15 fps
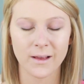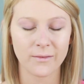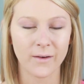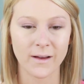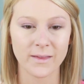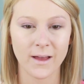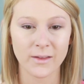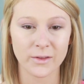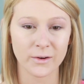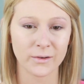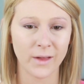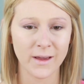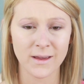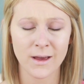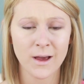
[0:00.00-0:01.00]
I find that they're
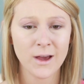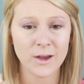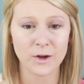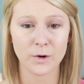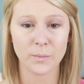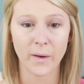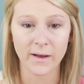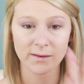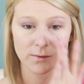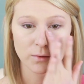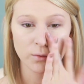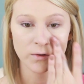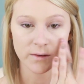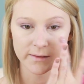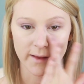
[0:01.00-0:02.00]
like your best
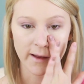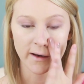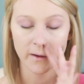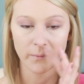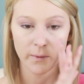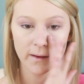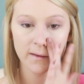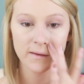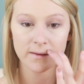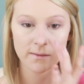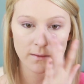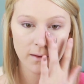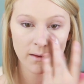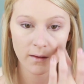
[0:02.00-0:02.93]
tools anyways.